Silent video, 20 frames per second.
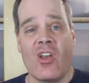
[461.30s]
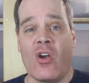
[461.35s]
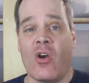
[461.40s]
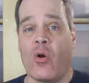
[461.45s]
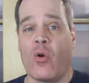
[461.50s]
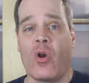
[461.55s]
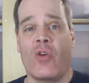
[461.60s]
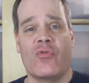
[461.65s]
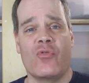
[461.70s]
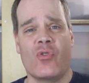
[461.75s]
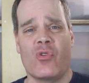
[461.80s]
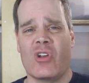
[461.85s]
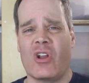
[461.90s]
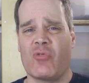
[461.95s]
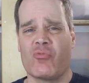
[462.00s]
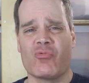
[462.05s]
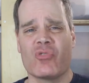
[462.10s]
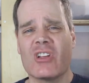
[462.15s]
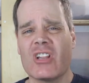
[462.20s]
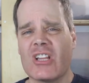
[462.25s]
or if you're in
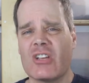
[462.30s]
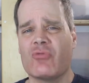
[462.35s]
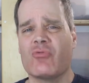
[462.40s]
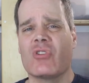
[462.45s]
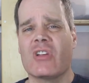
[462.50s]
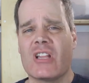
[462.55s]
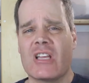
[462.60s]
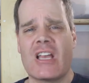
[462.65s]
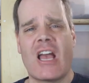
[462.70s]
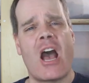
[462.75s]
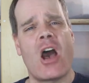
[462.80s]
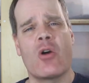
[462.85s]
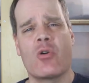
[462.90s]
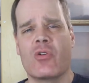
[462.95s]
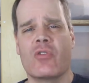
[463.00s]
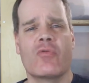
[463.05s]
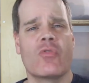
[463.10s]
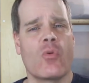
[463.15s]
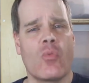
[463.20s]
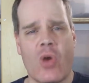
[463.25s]
a really, really
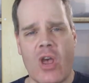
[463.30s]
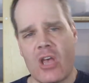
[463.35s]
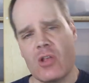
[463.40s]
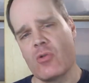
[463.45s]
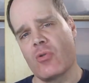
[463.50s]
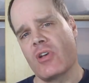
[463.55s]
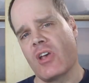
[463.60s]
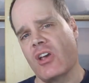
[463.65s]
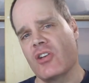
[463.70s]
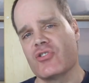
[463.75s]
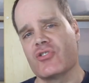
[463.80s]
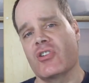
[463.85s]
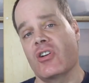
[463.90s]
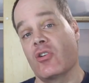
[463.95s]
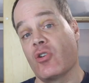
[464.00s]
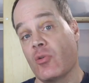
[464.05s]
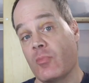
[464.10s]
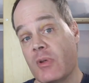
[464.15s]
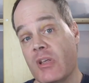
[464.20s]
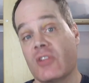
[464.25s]
out of the way location,
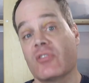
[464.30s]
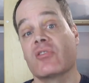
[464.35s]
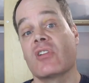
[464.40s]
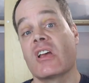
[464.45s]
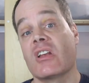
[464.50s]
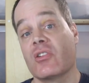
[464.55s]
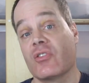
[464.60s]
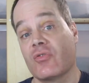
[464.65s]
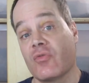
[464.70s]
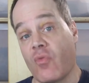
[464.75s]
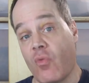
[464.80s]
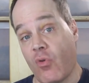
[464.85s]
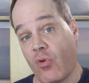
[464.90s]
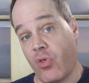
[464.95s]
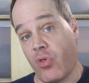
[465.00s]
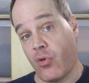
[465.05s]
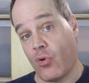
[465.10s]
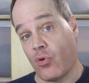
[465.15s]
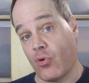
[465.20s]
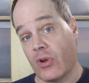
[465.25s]
it could be as late as
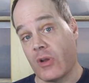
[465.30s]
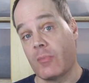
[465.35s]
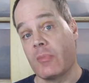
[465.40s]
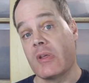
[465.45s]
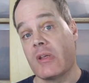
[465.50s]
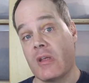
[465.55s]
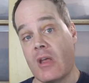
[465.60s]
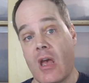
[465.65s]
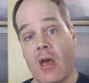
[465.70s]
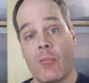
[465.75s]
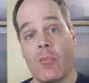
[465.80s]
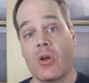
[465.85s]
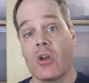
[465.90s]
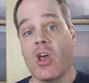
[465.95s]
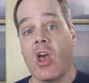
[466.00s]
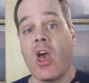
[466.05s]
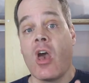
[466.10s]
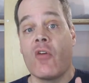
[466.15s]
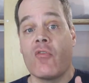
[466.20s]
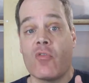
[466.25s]
4:30 p.m. But
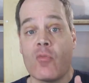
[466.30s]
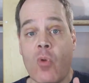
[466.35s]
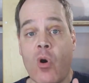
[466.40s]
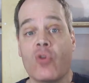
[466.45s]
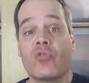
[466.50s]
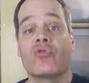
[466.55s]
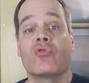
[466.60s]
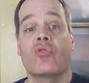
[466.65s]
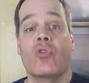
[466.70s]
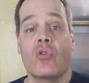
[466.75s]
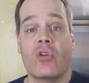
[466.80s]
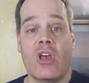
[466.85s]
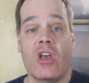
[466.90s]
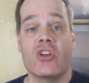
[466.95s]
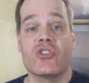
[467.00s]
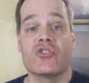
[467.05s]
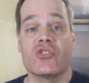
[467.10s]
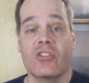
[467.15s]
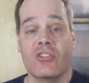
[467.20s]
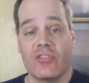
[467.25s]
for most
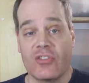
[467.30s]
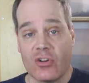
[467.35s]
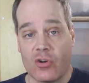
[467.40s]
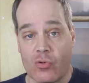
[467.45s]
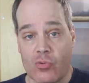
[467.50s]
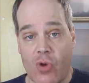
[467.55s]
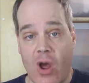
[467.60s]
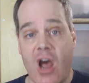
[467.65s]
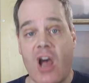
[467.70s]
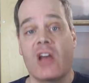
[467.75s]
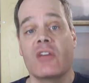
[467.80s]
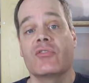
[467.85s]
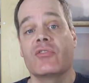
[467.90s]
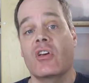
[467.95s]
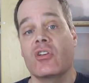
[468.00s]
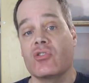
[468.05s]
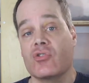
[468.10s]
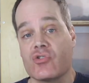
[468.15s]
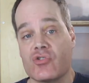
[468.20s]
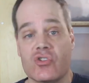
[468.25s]
locations, it arrives
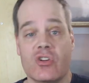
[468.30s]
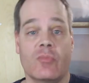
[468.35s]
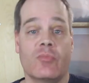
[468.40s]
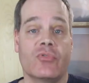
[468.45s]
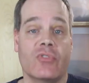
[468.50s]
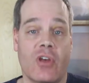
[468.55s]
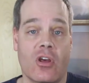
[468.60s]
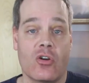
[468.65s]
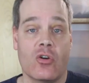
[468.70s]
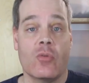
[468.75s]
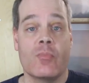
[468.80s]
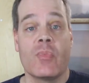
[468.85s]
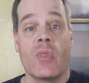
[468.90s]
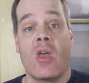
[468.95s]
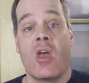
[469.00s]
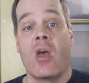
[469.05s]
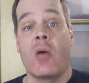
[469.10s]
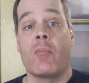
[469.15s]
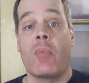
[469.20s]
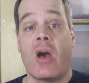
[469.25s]
at your ship center
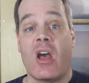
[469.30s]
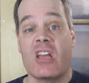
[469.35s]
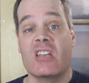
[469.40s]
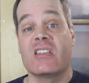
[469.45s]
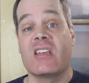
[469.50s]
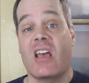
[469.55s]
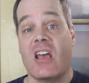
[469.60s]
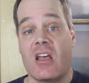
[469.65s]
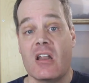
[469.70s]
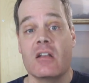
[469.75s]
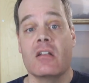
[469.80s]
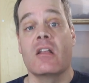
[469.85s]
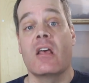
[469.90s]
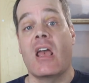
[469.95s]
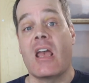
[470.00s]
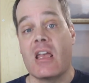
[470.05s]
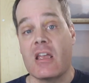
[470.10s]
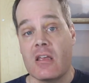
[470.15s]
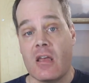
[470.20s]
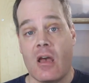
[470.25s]
by 10
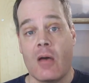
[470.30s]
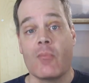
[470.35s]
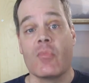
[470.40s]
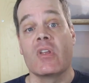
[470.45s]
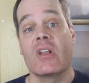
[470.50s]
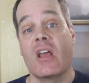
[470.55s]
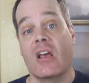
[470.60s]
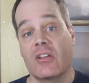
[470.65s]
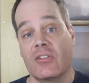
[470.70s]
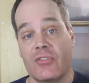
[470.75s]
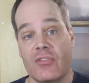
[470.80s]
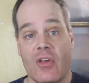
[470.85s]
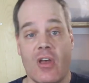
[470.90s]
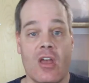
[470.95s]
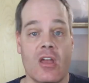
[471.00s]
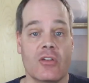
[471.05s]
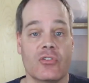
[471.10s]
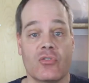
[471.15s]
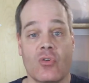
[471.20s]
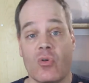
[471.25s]
a.m. the next
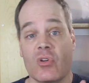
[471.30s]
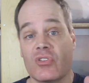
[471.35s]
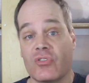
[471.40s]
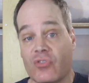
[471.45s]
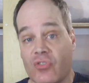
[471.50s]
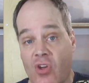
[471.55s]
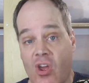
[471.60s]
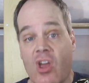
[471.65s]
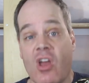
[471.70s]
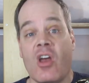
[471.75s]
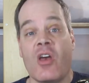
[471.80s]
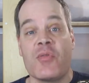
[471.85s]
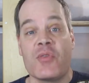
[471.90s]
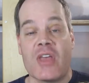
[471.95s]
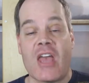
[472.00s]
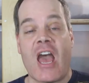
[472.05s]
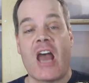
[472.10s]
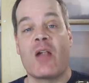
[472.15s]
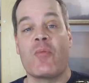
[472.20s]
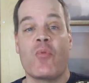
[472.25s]
day. So it's,
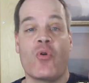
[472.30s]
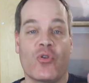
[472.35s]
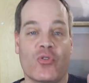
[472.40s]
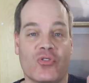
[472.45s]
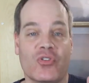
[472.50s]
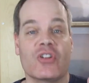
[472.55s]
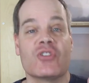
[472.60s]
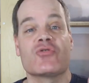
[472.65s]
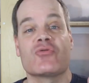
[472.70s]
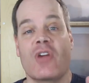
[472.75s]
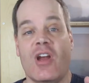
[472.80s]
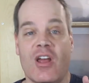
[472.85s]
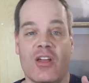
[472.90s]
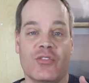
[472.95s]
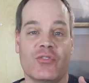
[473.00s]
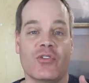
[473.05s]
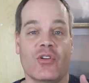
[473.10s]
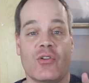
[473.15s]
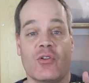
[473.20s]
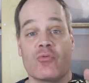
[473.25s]
the animal is in
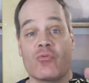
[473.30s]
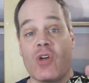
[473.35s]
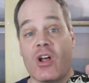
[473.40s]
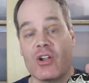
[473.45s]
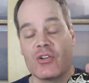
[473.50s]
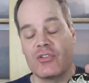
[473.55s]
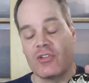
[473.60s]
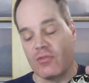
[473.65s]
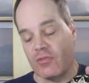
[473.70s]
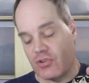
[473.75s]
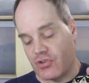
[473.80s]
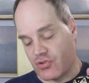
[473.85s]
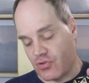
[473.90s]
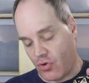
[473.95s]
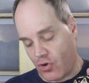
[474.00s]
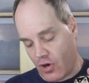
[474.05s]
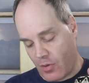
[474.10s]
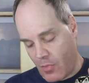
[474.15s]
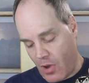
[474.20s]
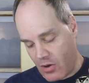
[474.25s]
transit a relatively
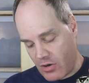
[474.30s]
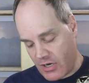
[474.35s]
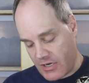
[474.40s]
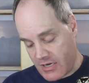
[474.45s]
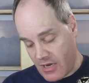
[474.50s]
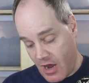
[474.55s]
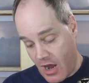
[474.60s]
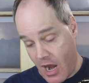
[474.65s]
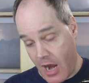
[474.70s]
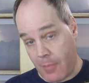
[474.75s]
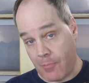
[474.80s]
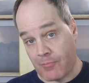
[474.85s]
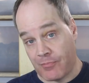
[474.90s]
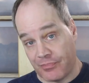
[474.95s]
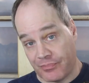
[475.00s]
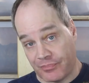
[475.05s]
short amount of time.